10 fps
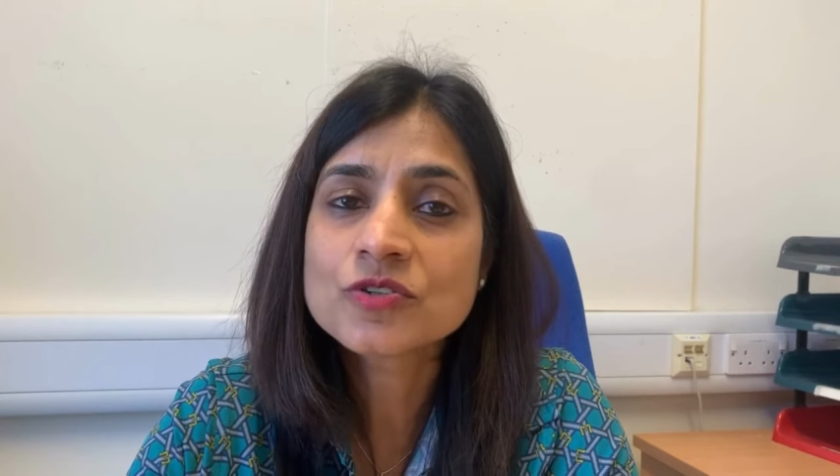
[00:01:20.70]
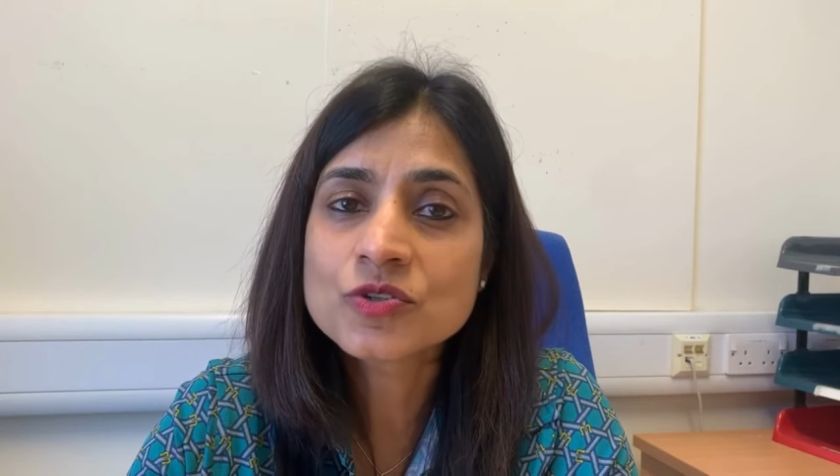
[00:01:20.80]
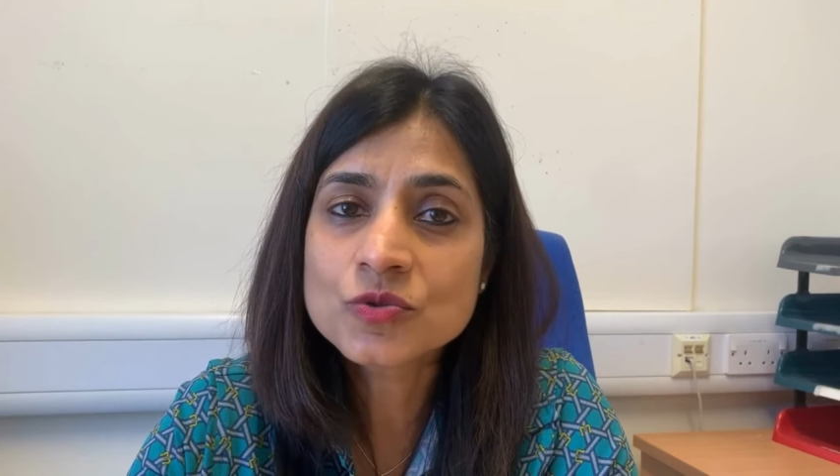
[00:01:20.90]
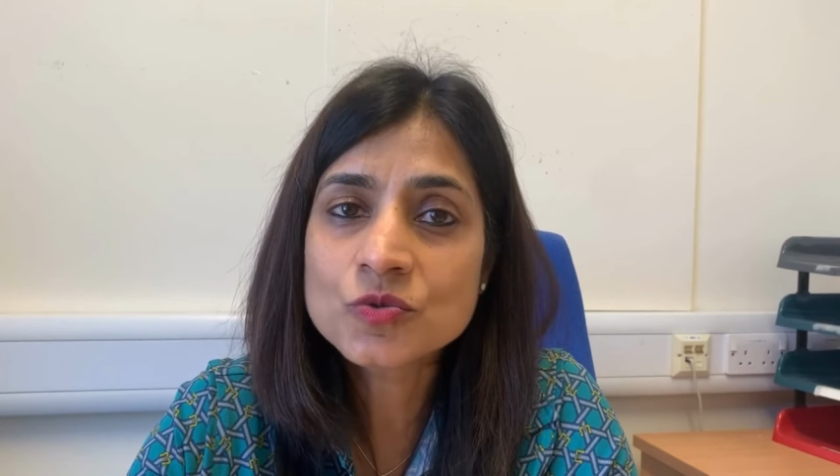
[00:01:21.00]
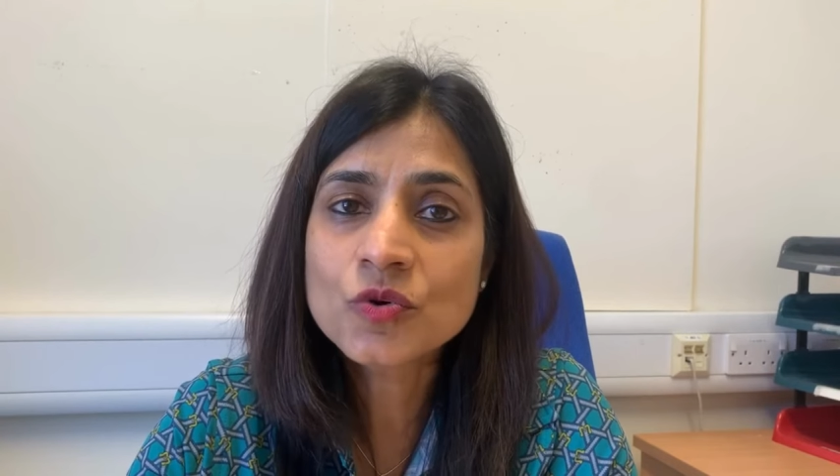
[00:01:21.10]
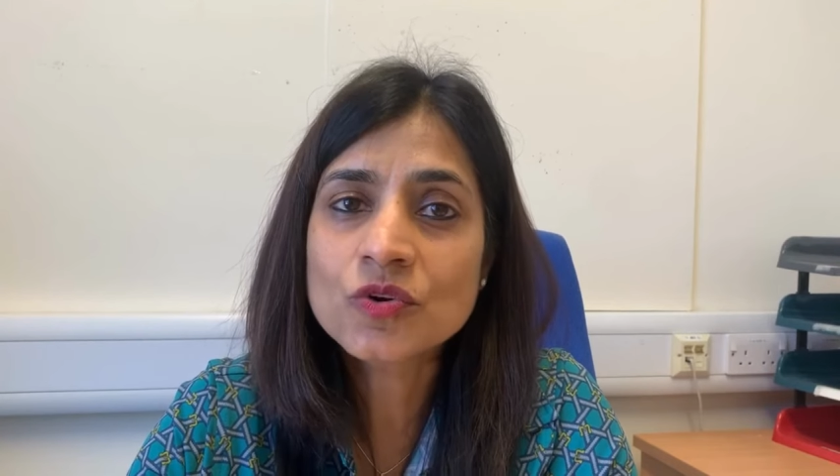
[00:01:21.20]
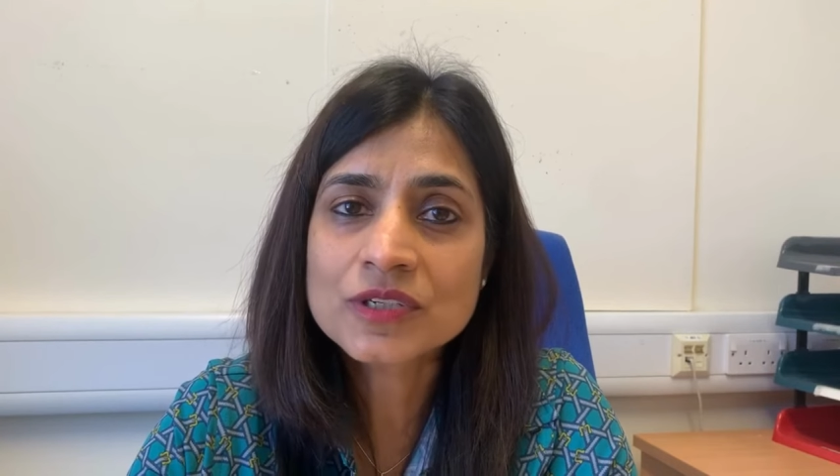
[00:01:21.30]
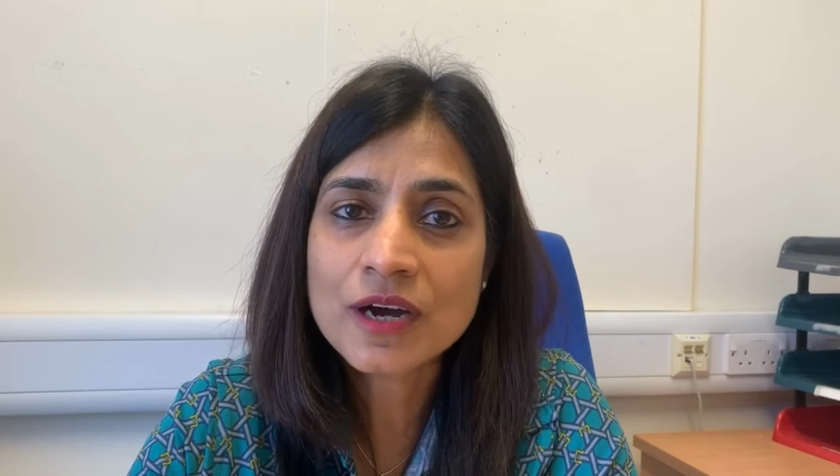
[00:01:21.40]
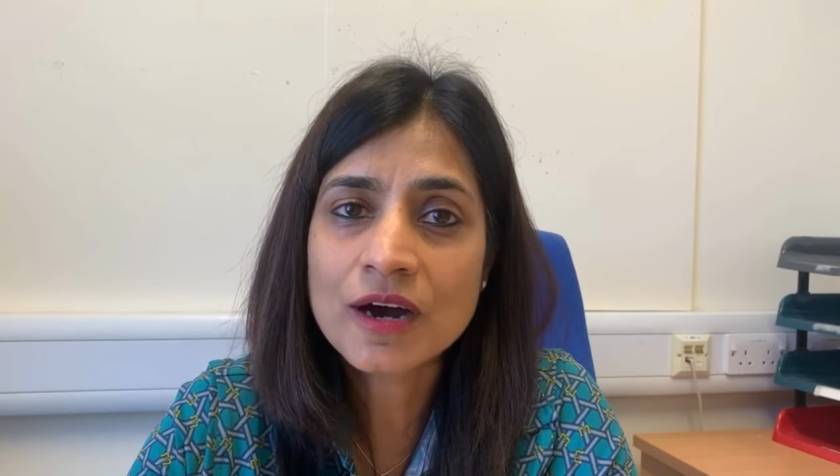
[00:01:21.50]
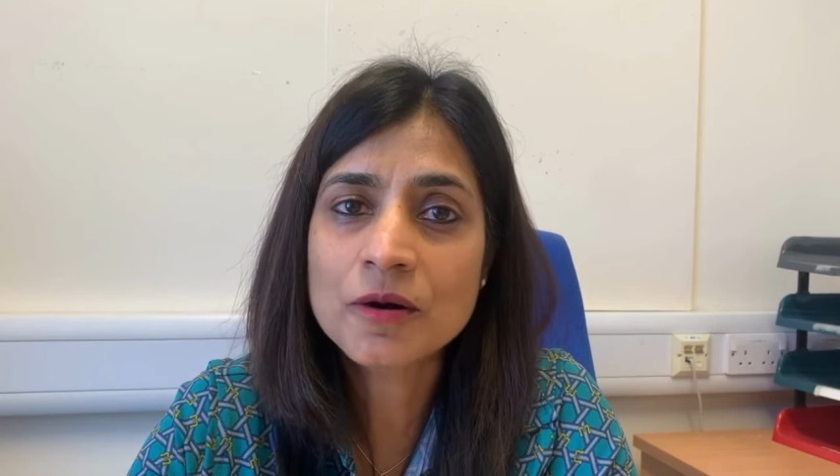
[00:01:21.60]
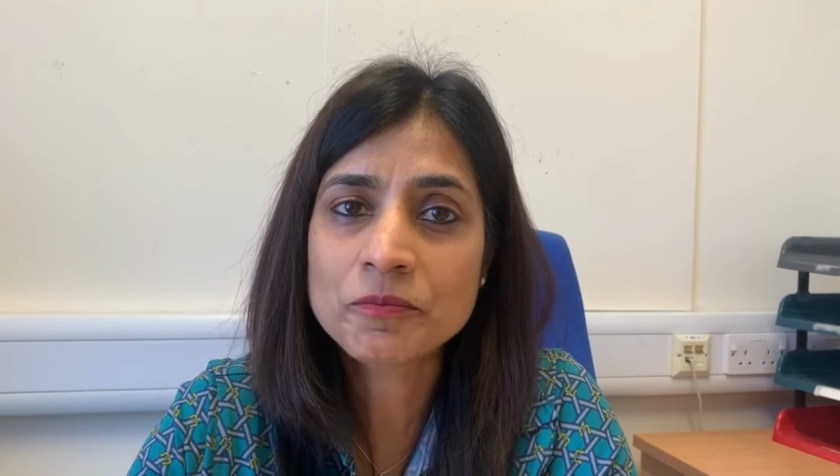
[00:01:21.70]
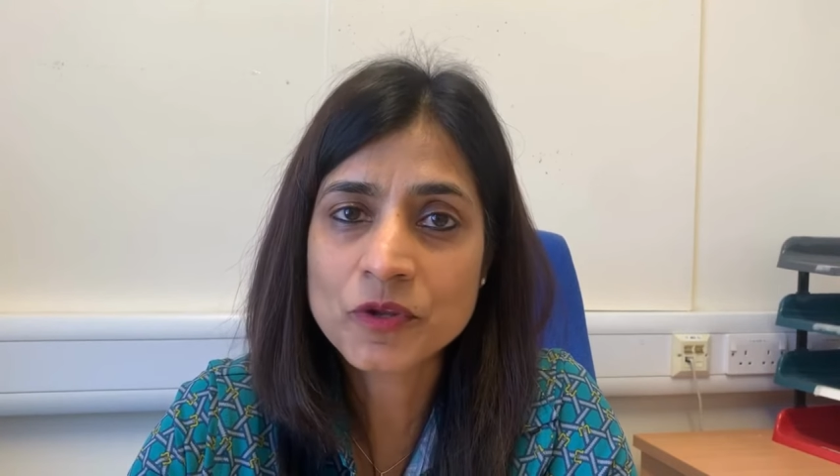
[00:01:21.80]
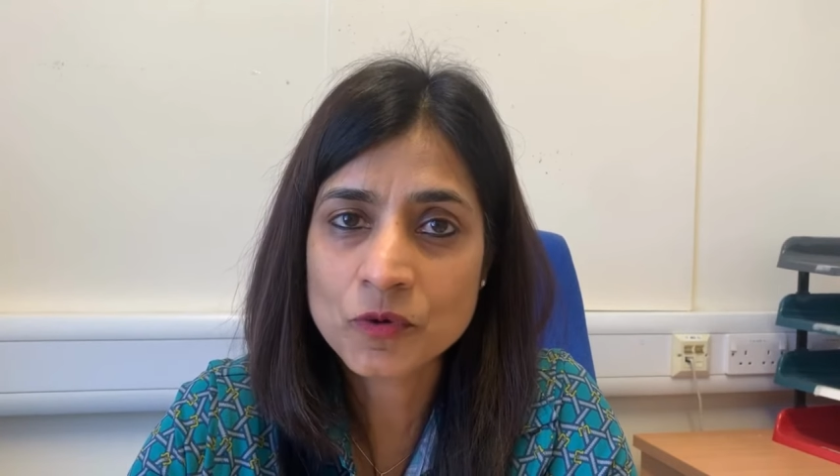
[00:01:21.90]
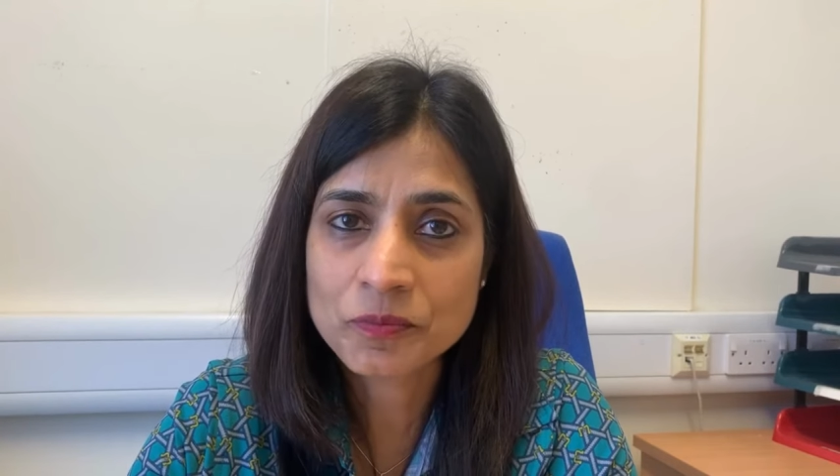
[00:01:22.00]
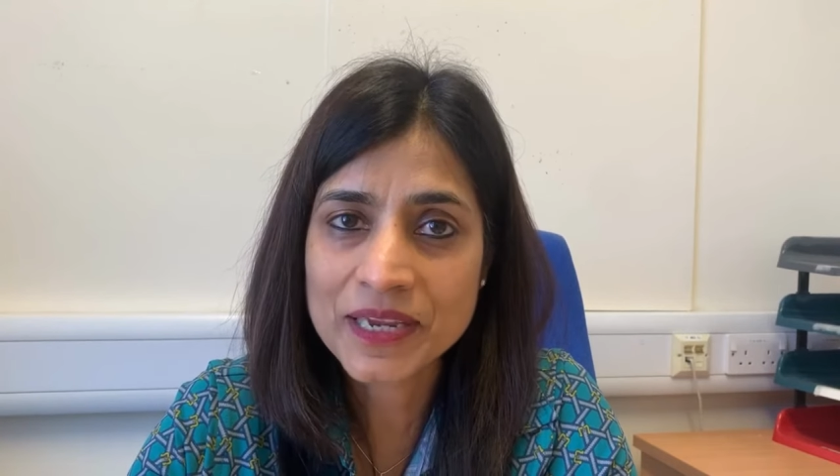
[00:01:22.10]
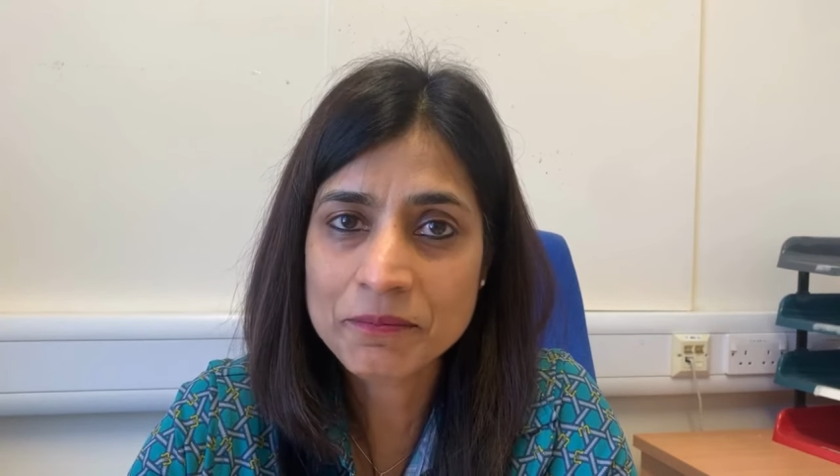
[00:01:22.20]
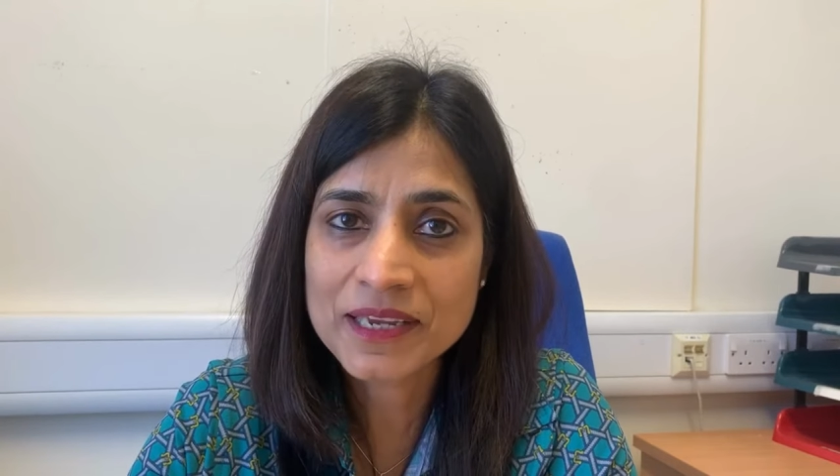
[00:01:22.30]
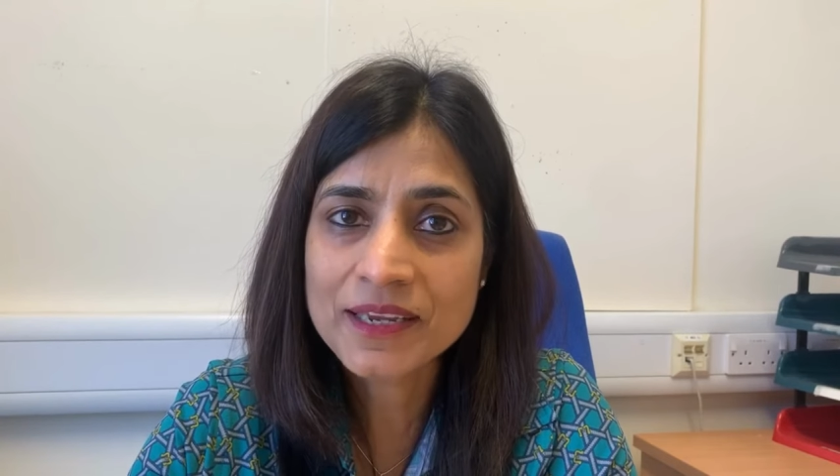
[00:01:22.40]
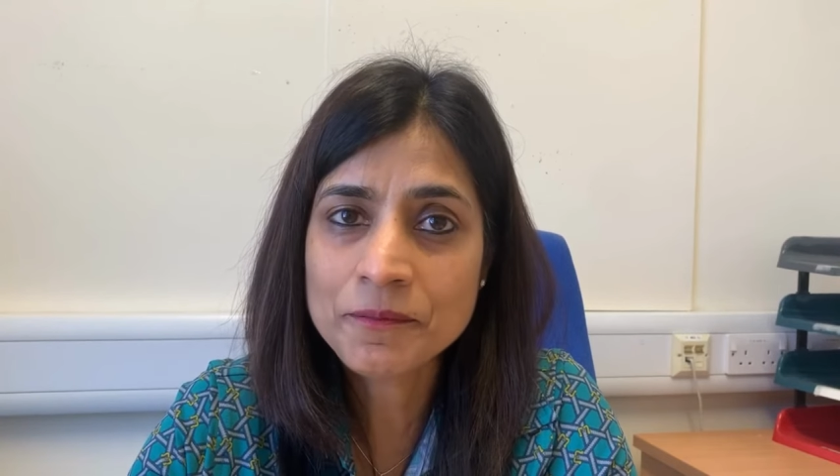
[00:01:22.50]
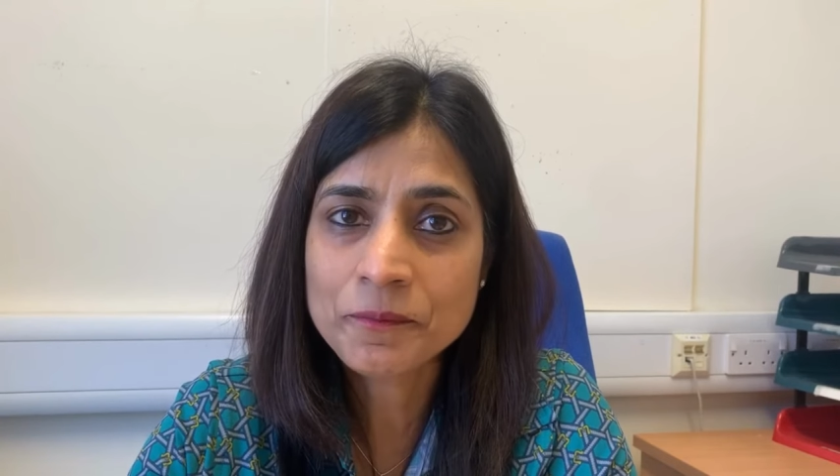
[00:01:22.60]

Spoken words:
do not harm your baby.